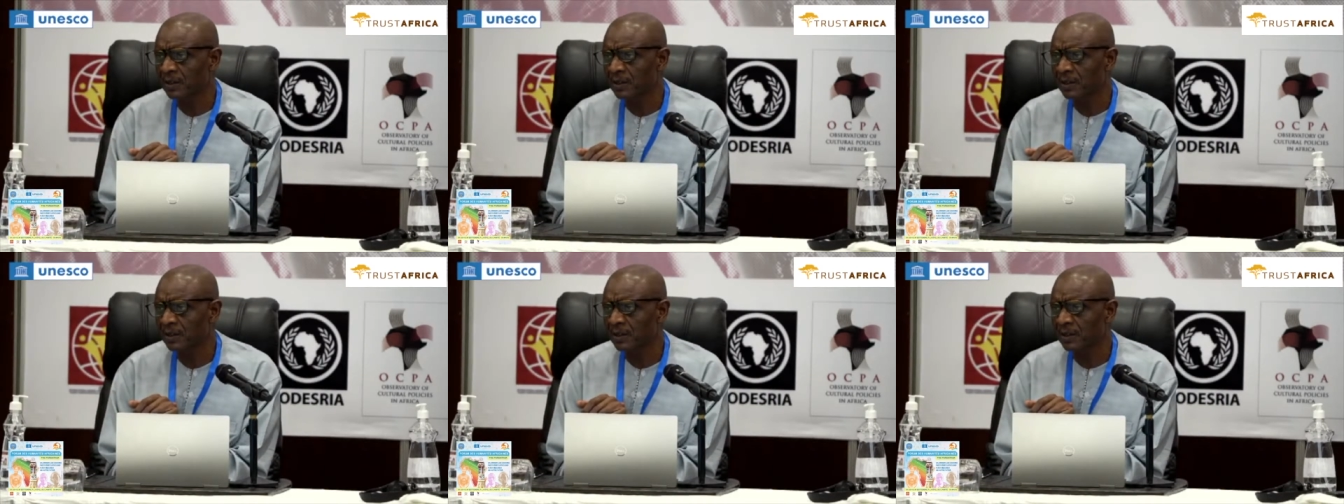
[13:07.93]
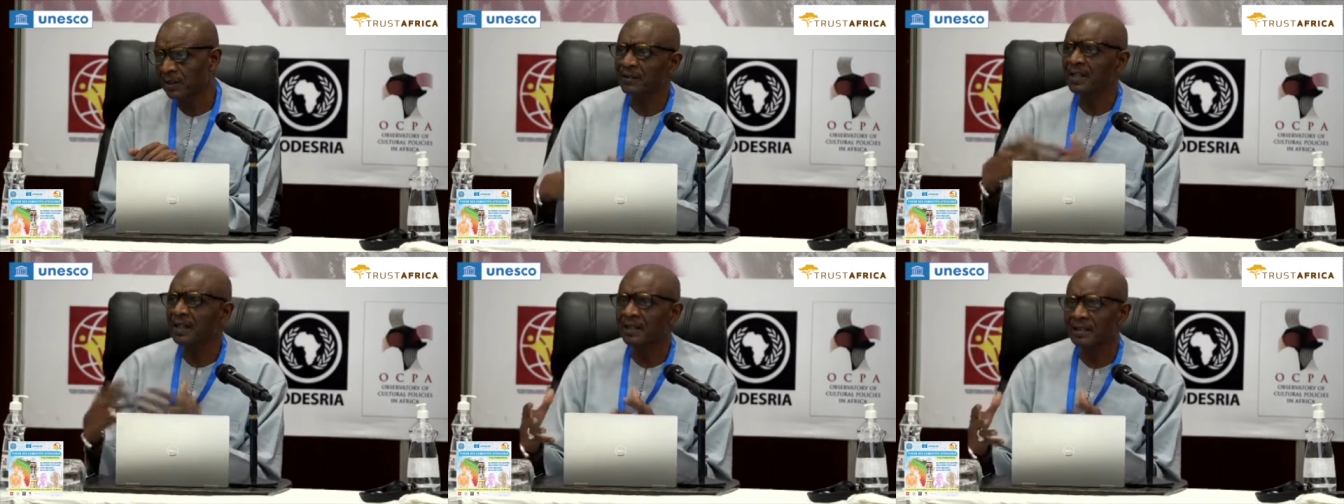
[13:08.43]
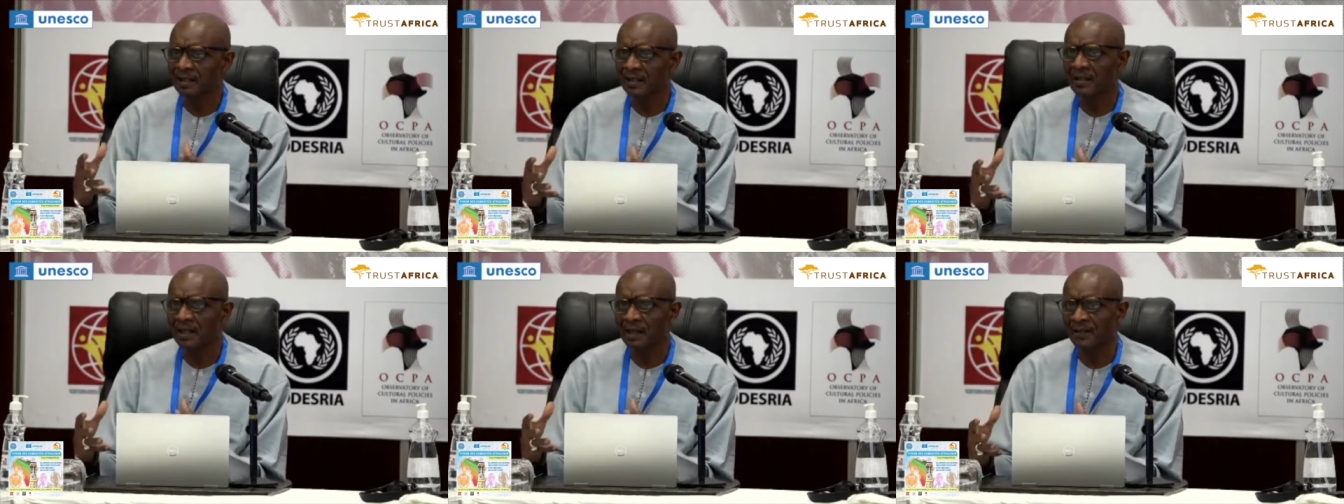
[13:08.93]
HIV AIDS in
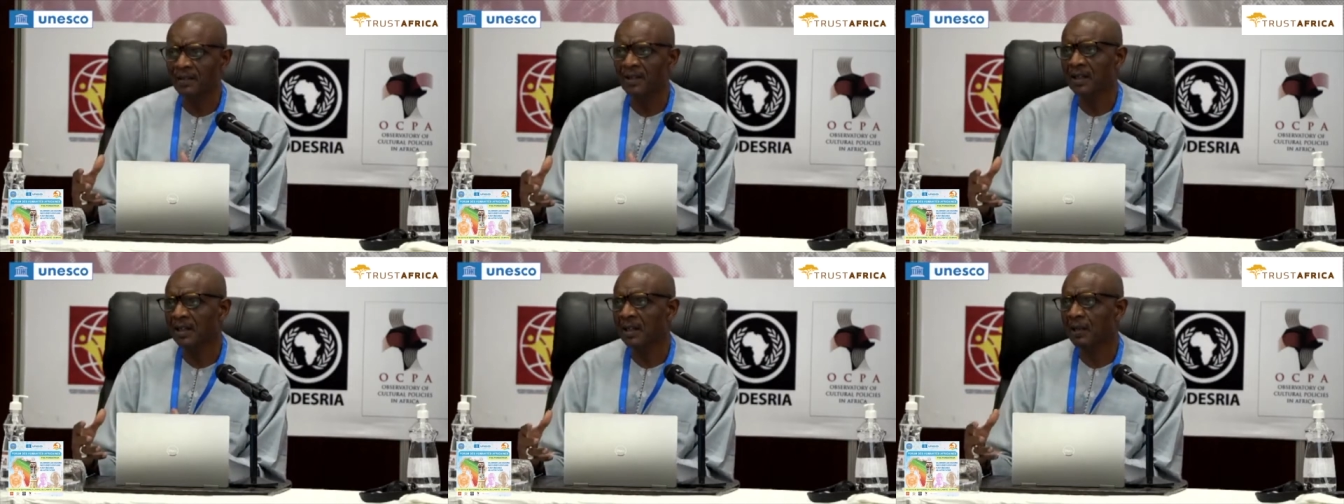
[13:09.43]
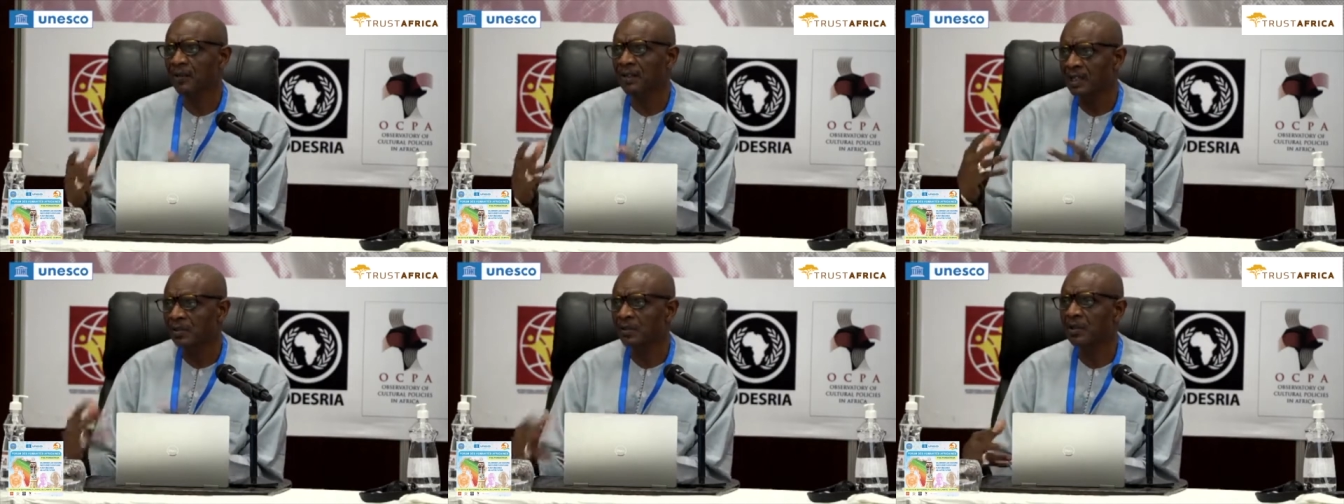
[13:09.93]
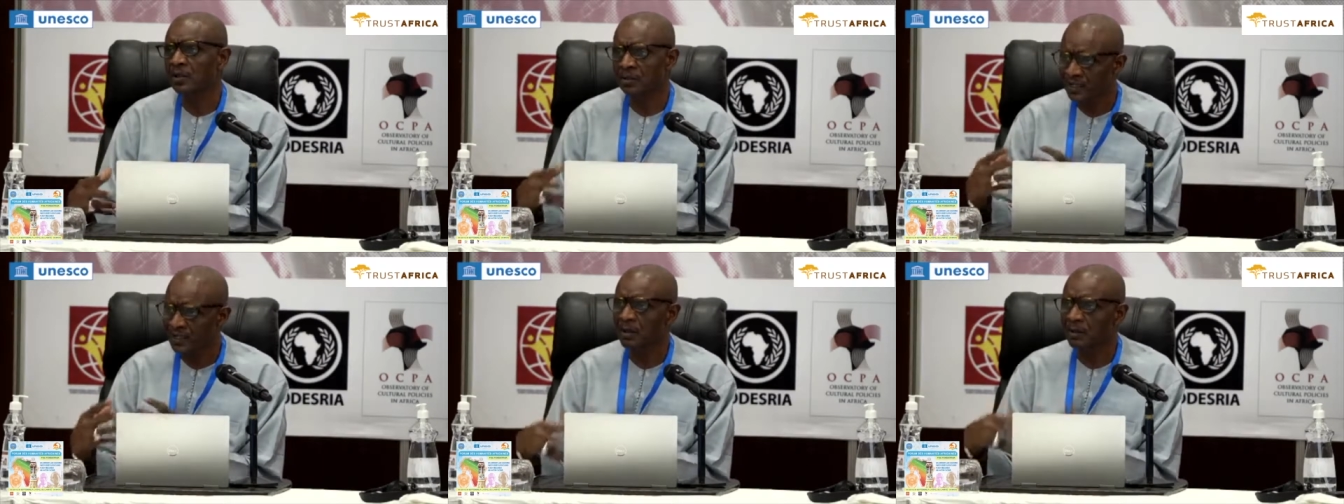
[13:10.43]
Africa and how indigenous knowledge
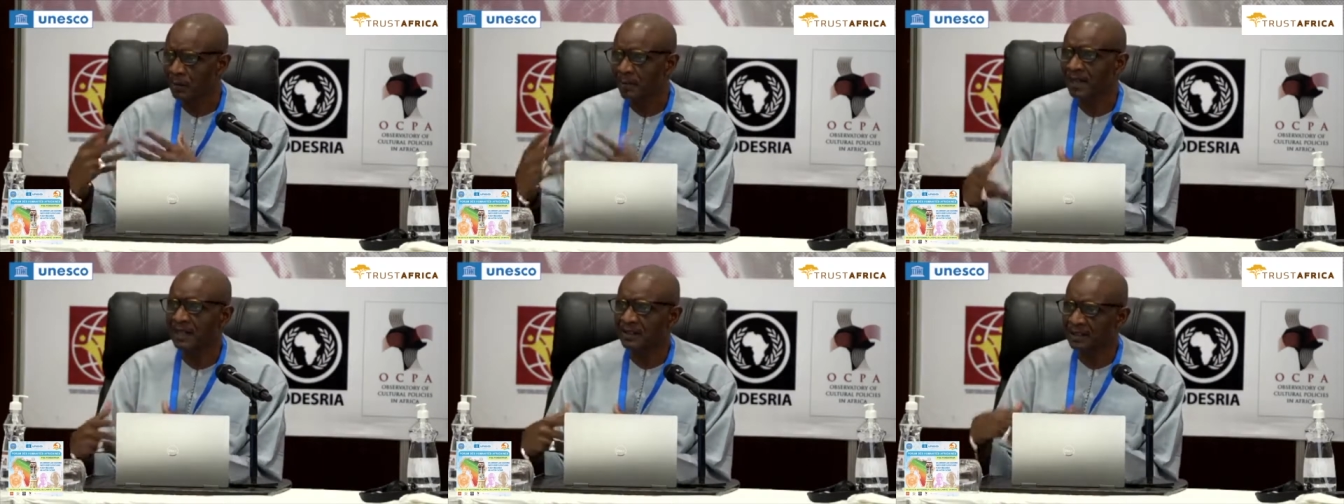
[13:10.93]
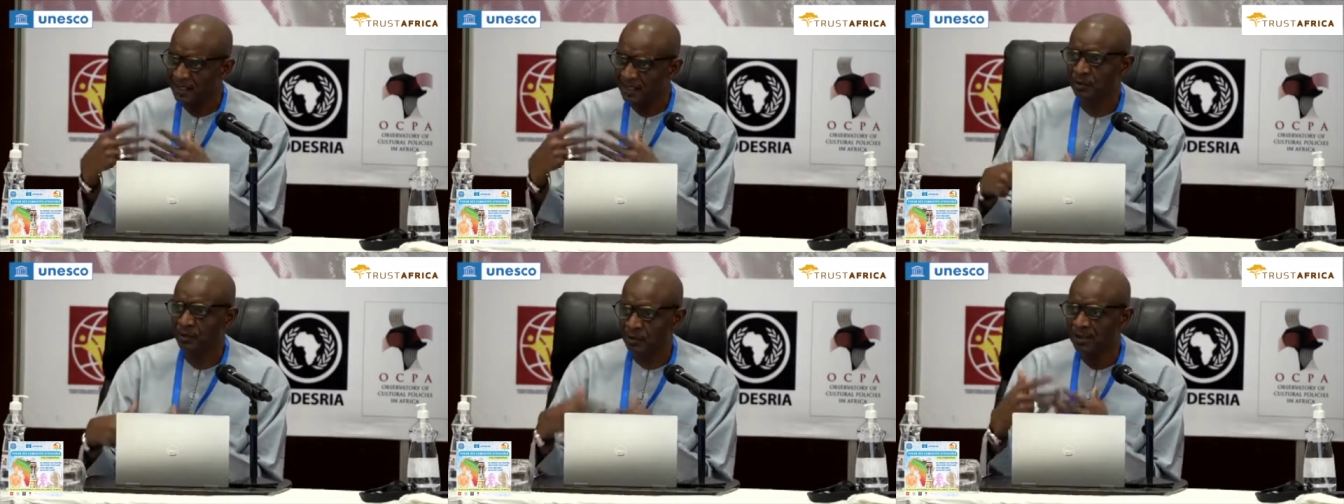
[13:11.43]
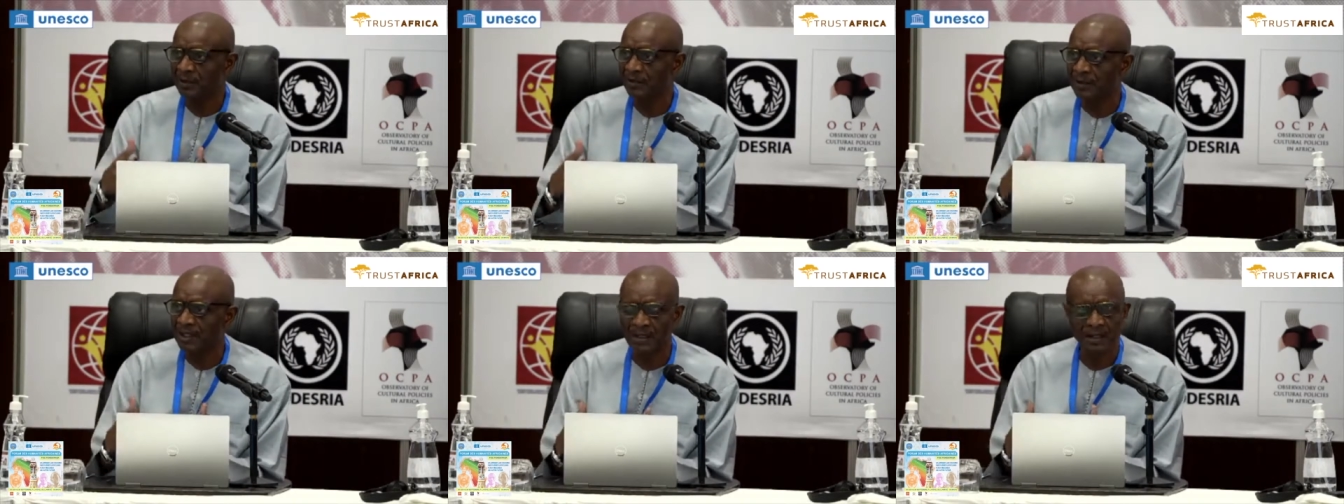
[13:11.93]
are mobilized in response to HIV
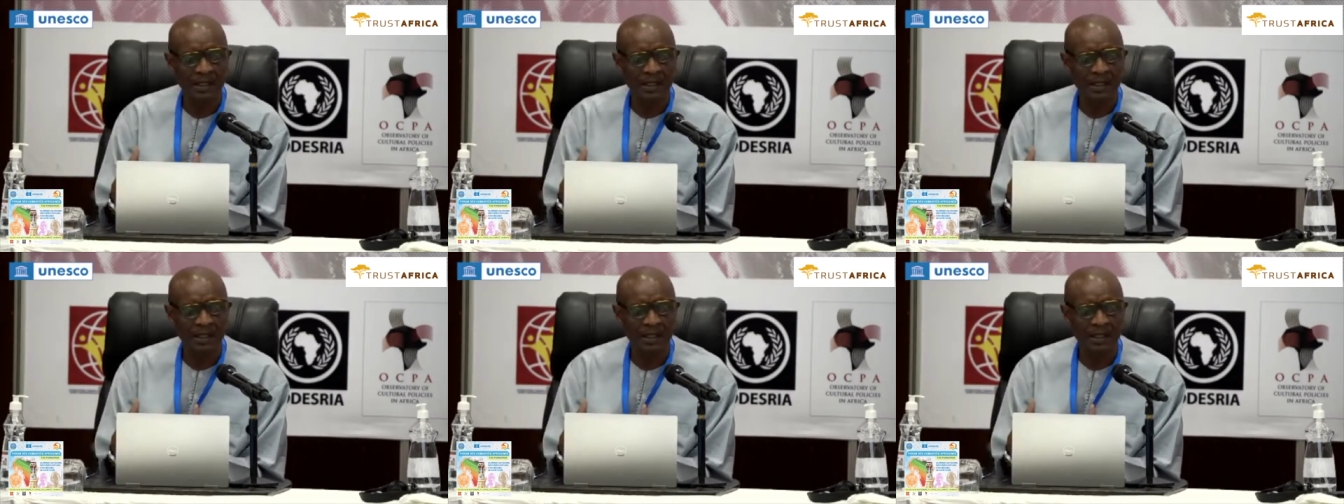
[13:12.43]
AIDS.